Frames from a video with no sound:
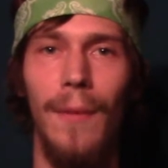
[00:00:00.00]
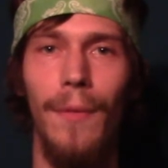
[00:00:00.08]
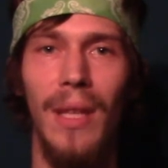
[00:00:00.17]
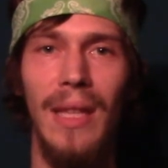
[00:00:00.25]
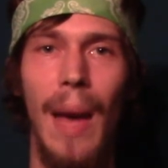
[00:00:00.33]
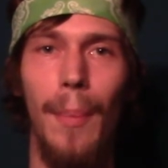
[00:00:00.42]

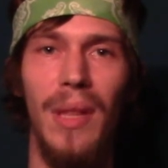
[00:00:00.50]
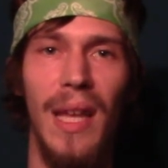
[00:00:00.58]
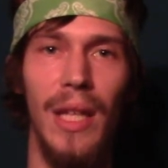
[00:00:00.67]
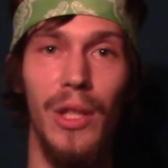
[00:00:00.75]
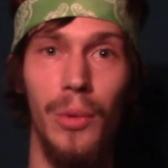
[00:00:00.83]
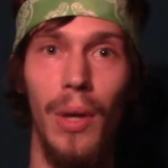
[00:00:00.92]
like that, but then
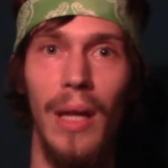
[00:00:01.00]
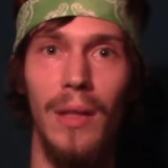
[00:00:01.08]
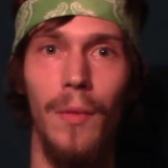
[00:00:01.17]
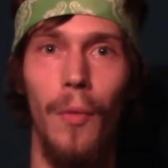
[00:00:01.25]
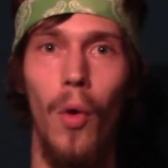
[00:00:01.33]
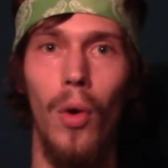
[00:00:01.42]
he
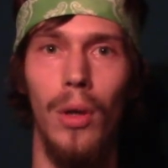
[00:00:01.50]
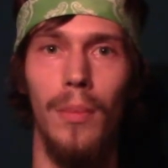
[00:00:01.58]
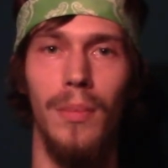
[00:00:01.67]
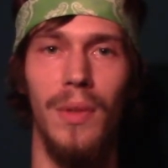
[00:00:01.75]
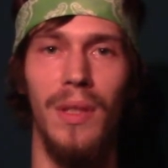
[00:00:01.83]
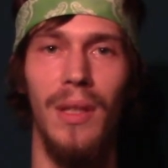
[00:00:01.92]

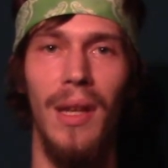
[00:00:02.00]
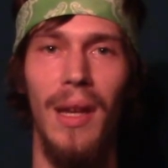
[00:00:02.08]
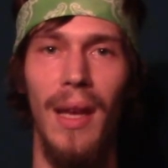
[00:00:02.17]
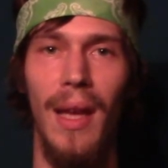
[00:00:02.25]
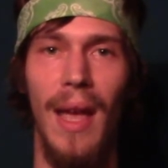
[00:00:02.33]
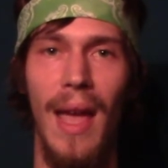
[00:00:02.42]
transforms
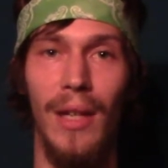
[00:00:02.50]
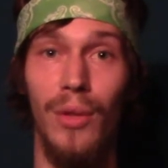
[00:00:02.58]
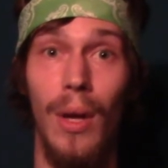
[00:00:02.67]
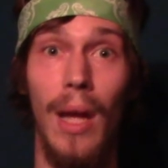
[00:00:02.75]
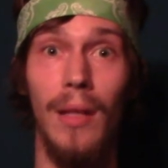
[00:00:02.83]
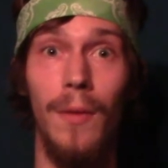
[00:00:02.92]
and
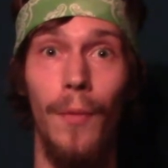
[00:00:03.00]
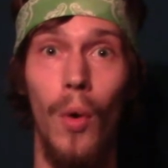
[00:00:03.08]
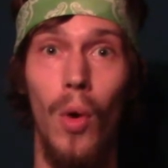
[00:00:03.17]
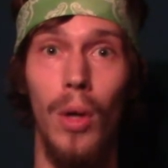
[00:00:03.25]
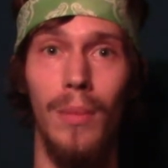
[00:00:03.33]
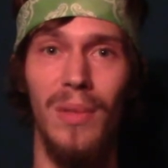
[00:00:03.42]

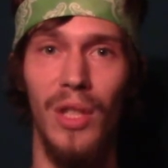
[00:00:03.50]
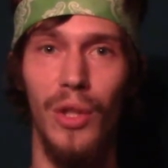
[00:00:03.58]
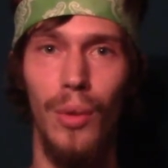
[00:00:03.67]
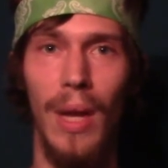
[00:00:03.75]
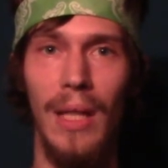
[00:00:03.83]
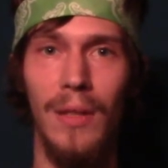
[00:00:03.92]
transforms and
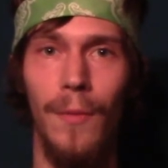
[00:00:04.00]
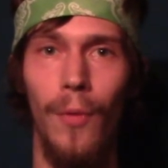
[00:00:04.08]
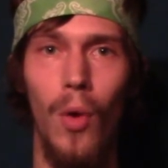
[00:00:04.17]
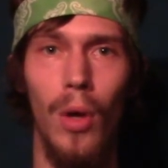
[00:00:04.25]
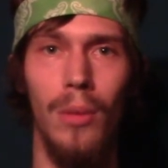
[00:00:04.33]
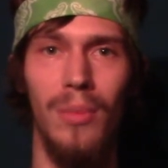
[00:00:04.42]

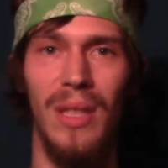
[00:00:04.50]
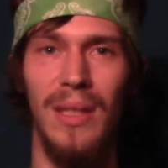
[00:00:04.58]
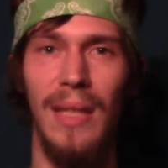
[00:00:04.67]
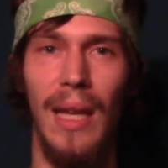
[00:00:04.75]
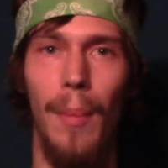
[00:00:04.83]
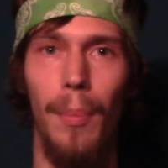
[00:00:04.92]
transforms, and
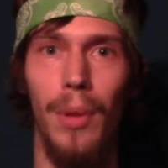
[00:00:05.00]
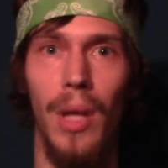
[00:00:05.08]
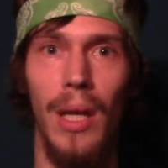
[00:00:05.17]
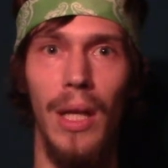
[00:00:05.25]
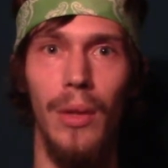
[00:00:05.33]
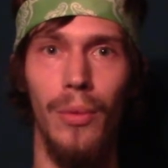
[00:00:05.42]
it's like a
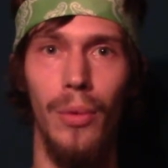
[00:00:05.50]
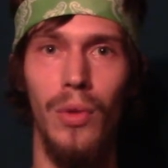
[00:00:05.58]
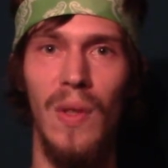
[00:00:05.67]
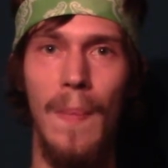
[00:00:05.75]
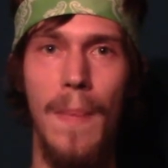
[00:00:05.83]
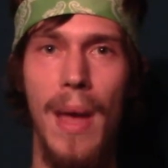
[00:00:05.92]
bloody,
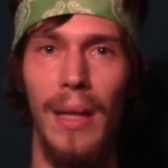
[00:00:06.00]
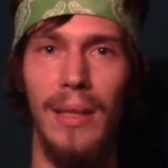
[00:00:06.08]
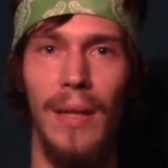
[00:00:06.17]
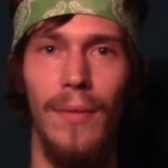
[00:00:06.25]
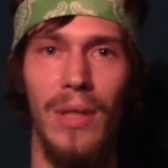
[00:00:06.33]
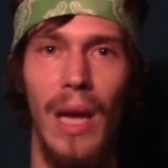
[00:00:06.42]
gruesome
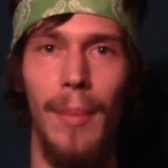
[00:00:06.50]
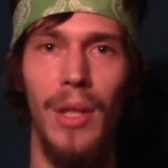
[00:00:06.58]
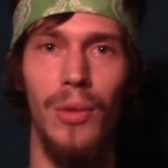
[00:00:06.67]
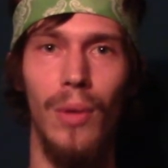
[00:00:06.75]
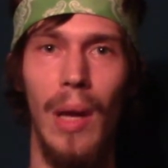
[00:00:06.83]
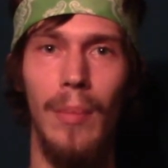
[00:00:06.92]
mess every time he
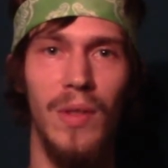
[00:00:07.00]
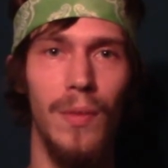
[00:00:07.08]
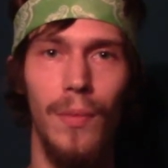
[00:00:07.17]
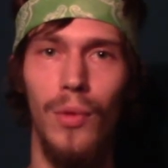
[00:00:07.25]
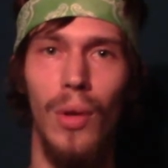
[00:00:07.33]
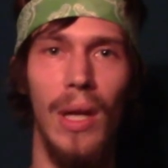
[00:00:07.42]

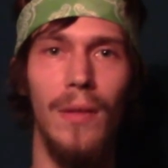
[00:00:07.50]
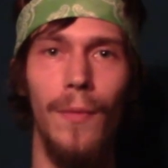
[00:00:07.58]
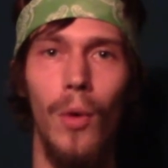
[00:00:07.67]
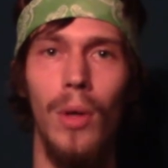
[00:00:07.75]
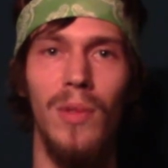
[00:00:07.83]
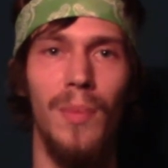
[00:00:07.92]

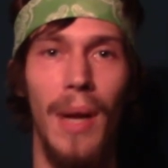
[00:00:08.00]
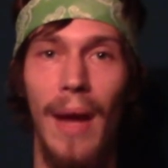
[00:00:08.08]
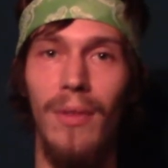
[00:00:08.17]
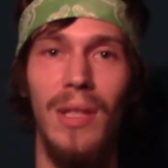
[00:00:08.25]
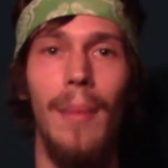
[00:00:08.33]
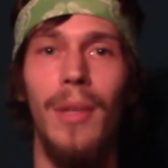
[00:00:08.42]
transforms, but
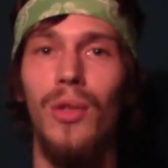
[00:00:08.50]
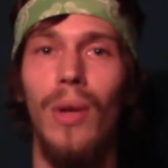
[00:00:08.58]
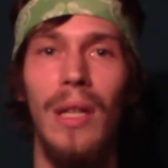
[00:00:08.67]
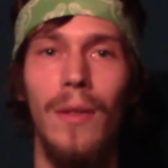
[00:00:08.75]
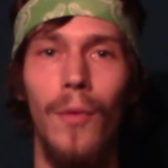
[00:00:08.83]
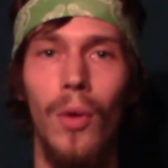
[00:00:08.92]
every time he
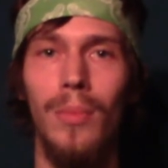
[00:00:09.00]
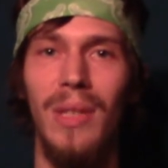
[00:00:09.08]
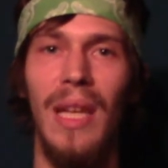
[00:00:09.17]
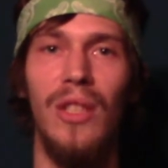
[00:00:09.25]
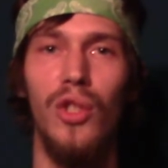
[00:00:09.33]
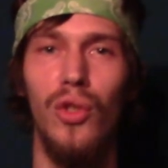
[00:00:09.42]
transforms,
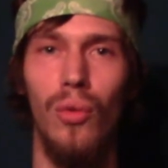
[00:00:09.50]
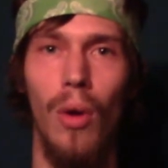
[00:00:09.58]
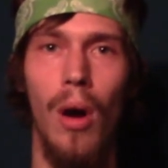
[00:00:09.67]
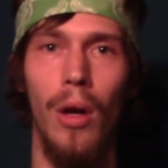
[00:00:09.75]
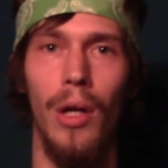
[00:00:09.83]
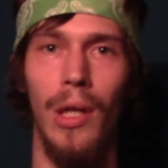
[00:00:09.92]
he gets
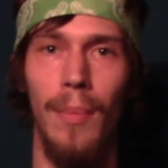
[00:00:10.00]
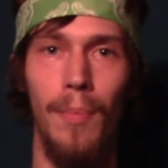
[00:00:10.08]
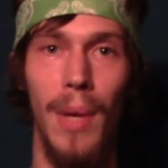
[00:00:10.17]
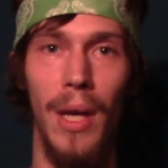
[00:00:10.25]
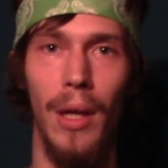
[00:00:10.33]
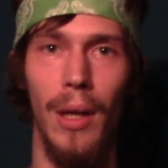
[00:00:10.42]
stronger and
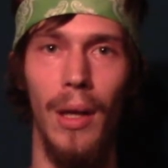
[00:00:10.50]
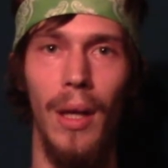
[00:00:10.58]
bigger